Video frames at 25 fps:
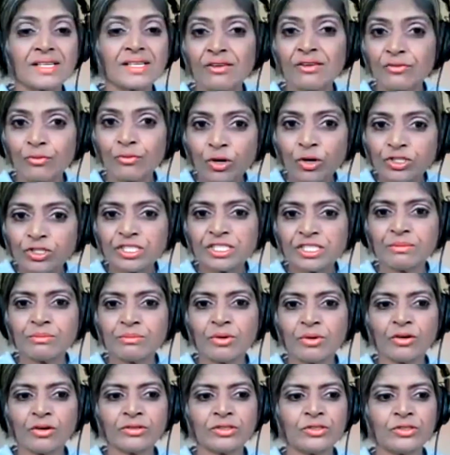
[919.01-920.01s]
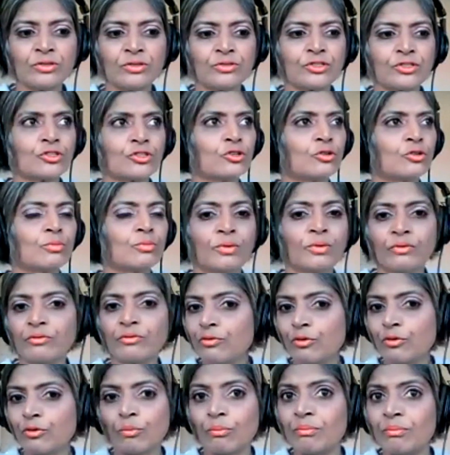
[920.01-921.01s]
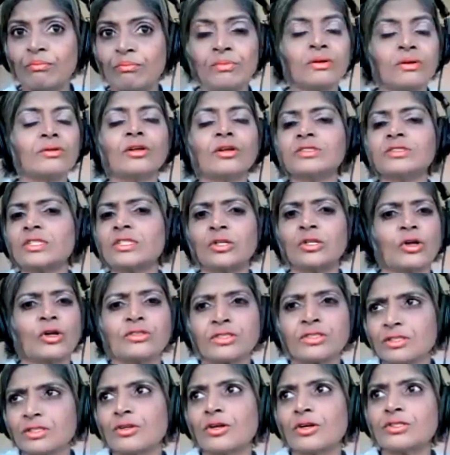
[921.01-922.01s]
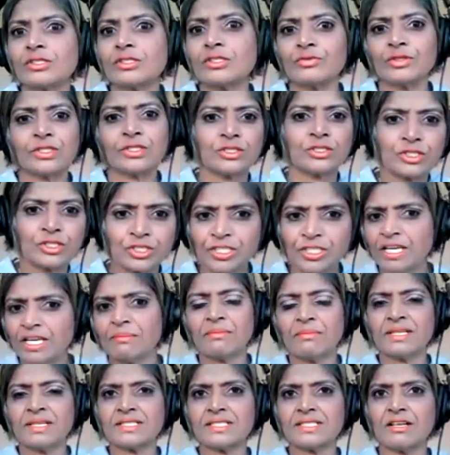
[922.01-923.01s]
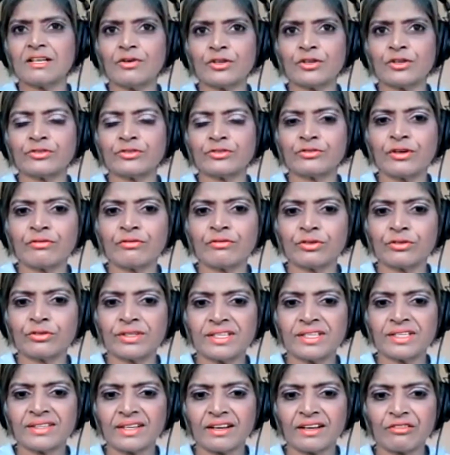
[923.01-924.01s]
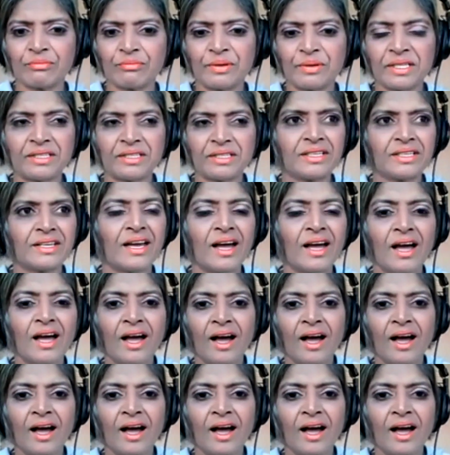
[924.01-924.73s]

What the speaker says: I've watched him on YouTube for lots and lots and lots of it to shake myself out of the revelry that I've been in.